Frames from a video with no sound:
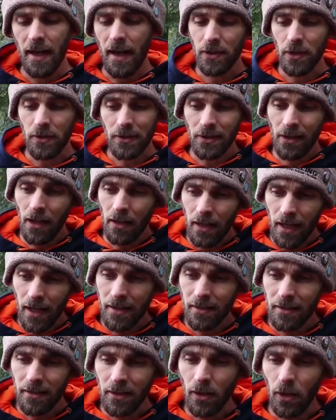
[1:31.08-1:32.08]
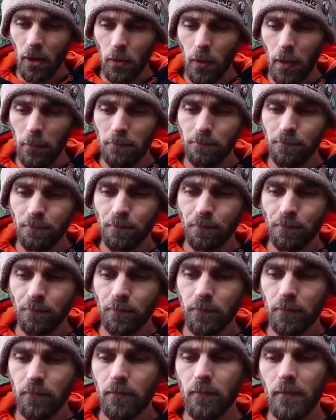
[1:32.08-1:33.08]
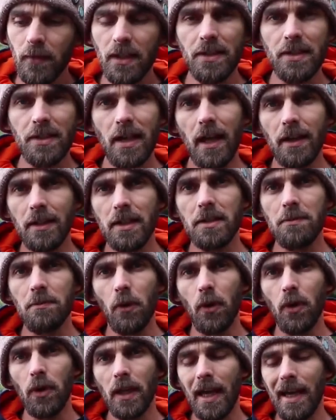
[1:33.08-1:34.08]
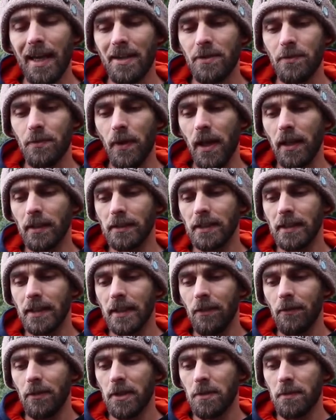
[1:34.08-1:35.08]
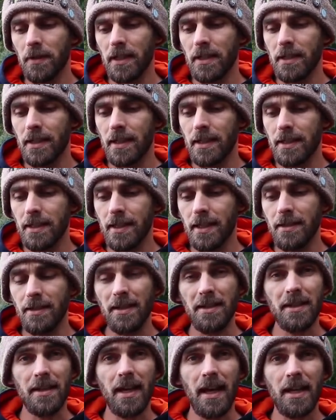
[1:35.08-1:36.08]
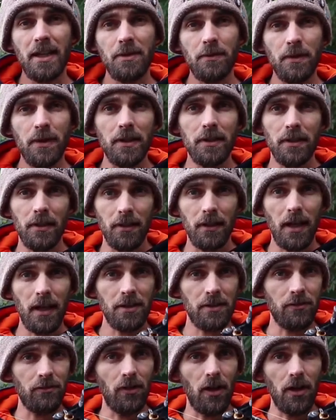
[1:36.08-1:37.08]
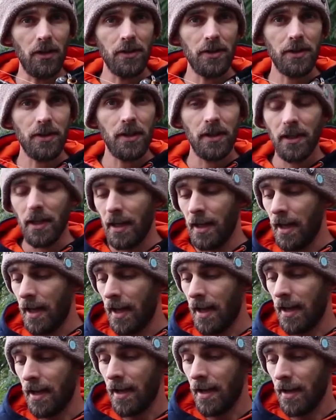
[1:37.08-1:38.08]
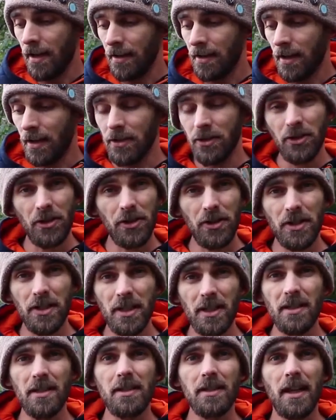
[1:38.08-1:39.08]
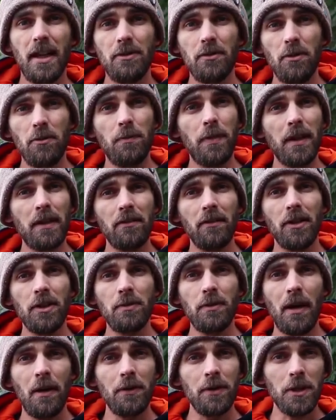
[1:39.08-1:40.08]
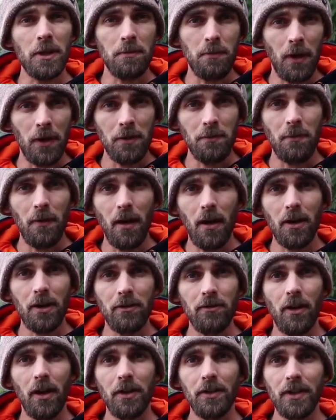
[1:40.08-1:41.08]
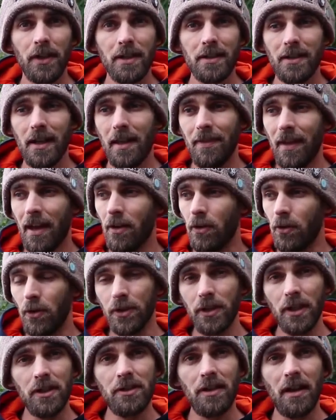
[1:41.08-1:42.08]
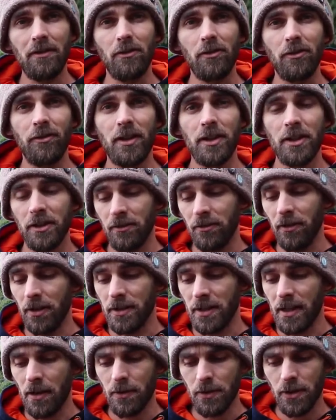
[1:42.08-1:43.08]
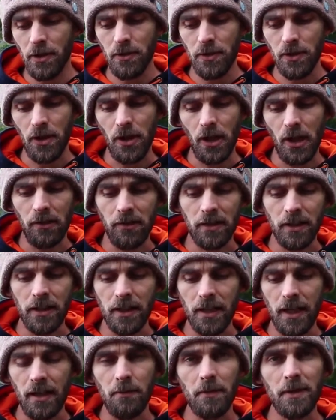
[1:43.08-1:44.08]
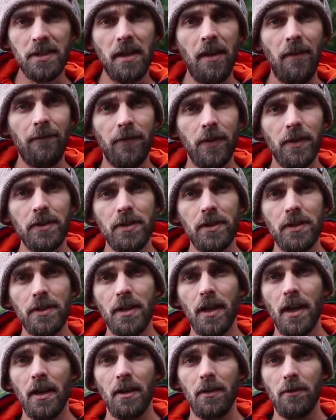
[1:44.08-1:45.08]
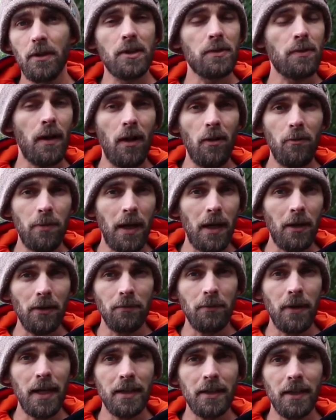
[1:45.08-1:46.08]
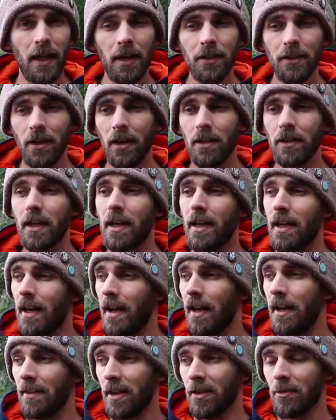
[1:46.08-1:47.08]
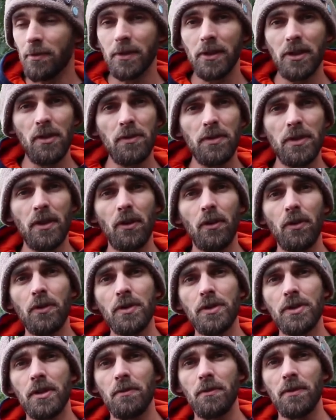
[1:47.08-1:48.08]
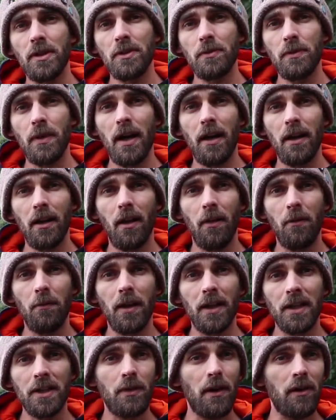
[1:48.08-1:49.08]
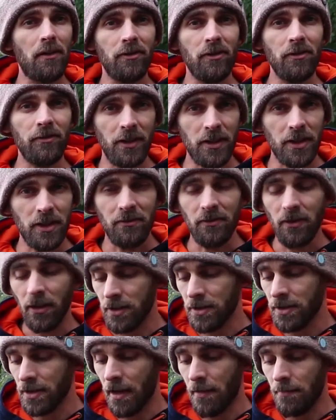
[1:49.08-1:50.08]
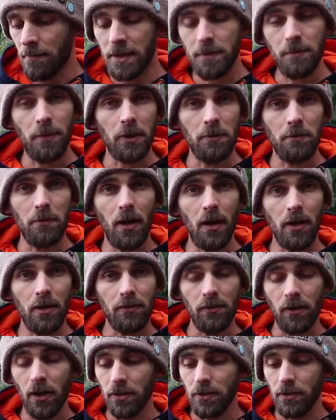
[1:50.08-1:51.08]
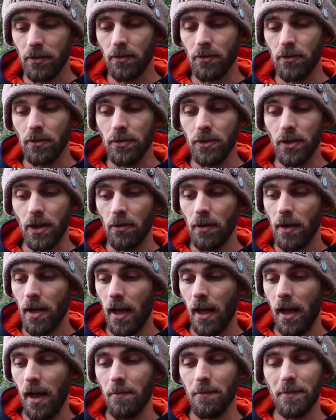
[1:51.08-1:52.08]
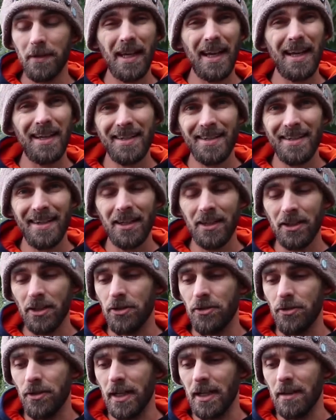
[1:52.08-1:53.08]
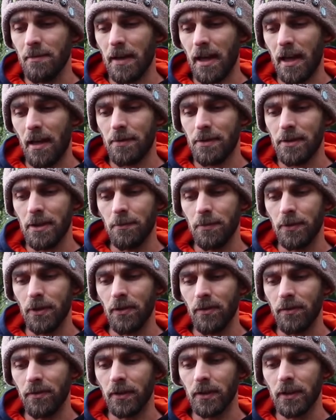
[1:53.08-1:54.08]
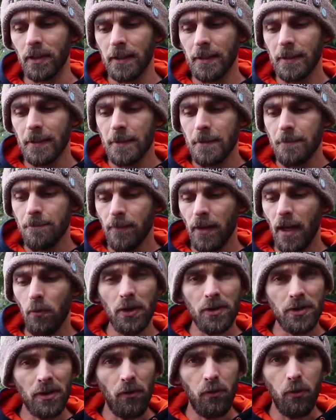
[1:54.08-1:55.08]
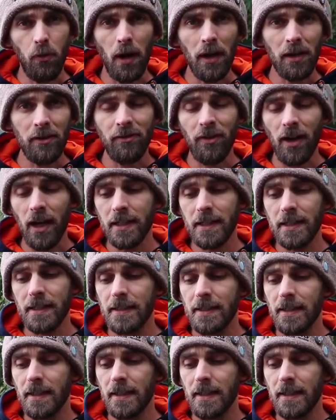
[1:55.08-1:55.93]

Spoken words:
So it's a lot lighter than the old one, slightly smaller as well, which means it's easy to cast with lighter rods, and just as easy to cast with bigger rods as well, your spot and marker rod, things like that, or your general fishing rods. I was using it earlier in the year on my 10 footers with 12-pound mainline on, and then I've been using it all summer as well on my 12-foot fishing rods and my spot and marker rod also. Casts like a dream, absolutely beautiful. Works off Wi-Fi,